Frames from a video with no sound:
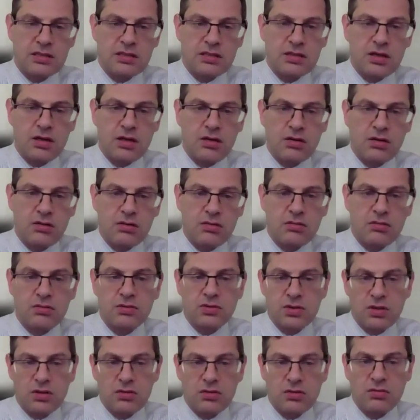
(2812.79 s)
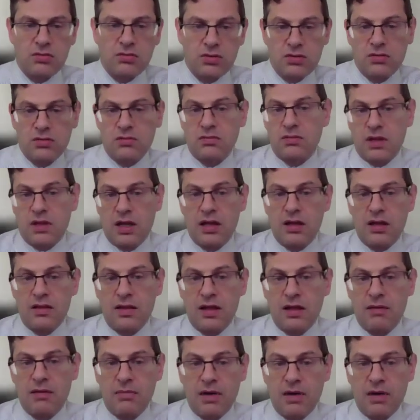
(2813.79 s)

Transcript: So they